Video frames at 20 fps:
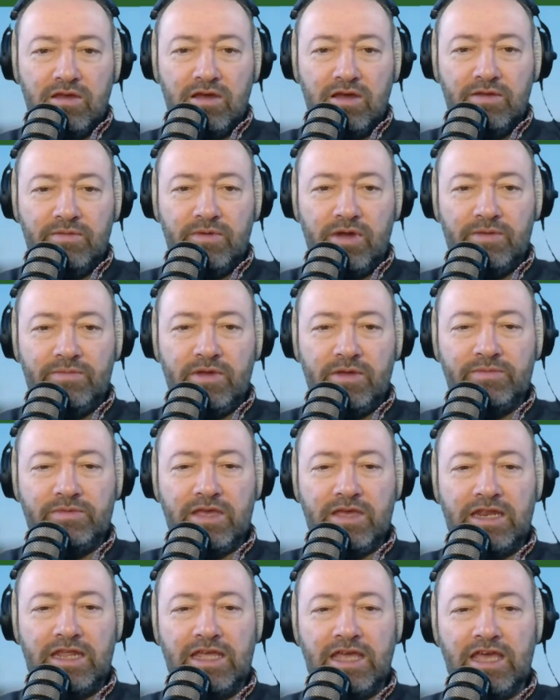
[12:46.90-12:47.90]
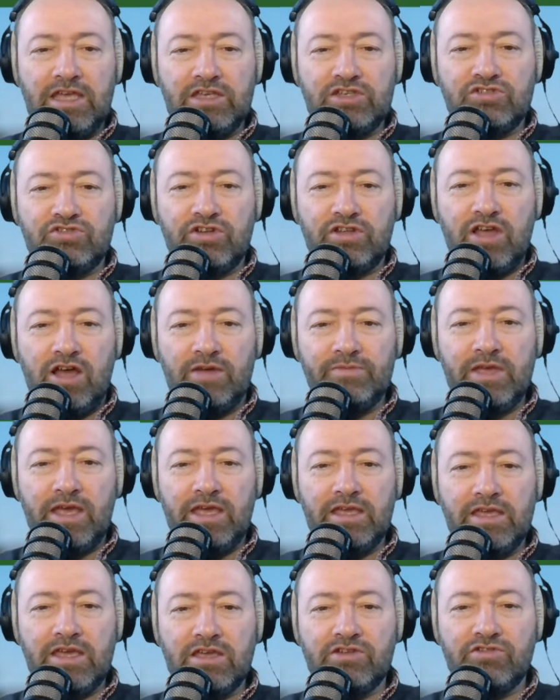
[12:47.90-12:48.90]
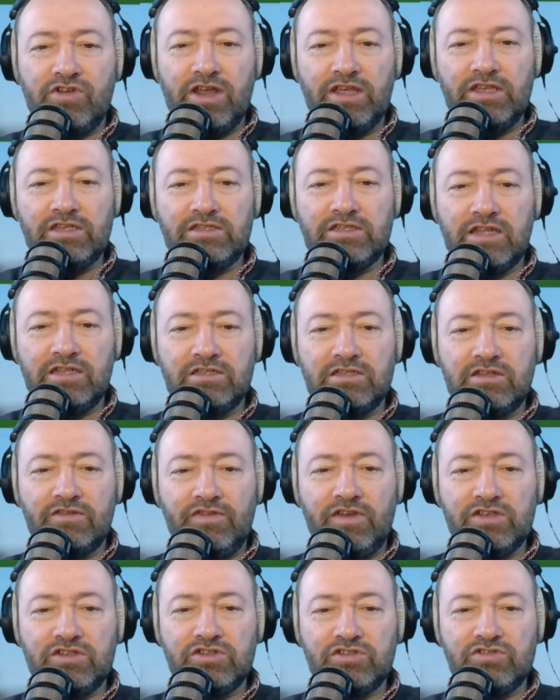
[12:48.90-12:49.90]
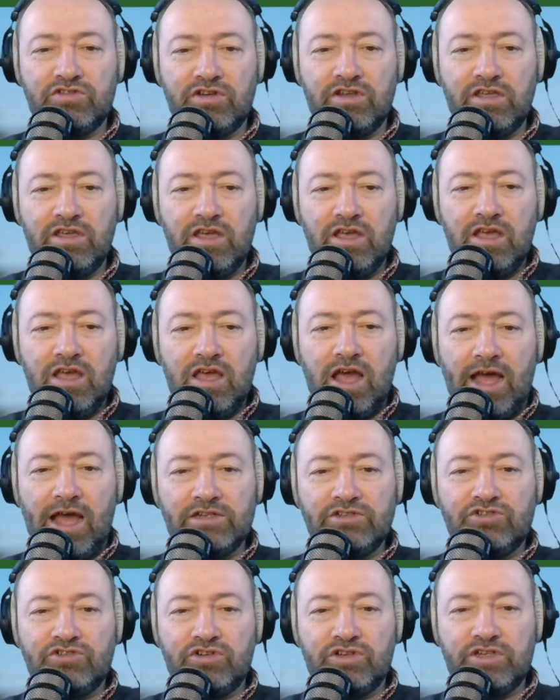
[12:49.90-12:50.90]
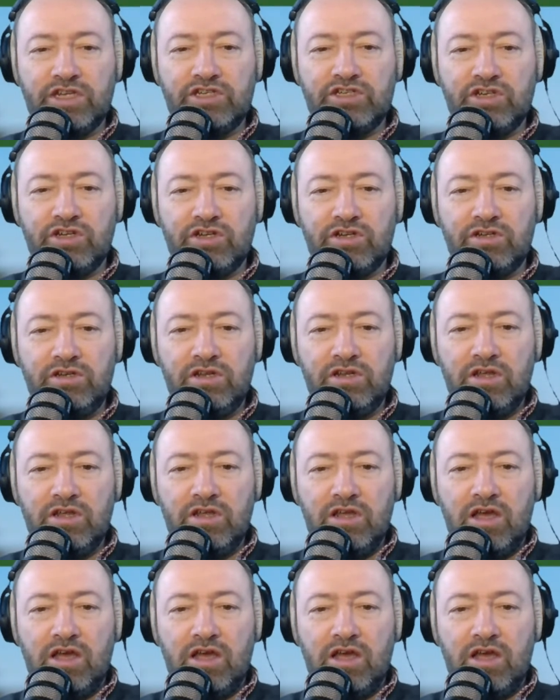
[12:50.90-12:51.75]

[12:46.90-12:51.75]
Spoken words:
I'm getting history. I'm getting a great sense of history and tradition,